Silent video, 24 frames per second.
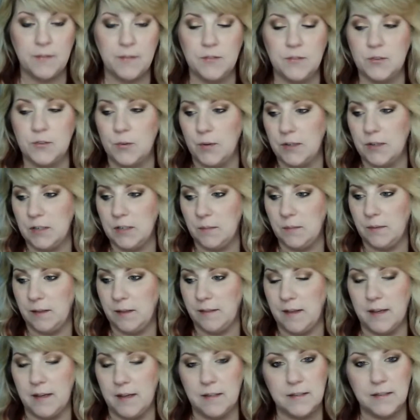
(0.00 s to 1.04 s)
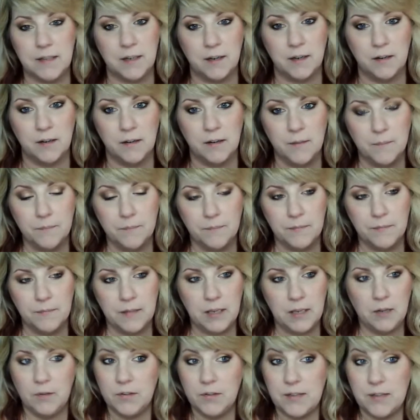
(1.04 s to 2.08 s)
There's going to be things that are, you know,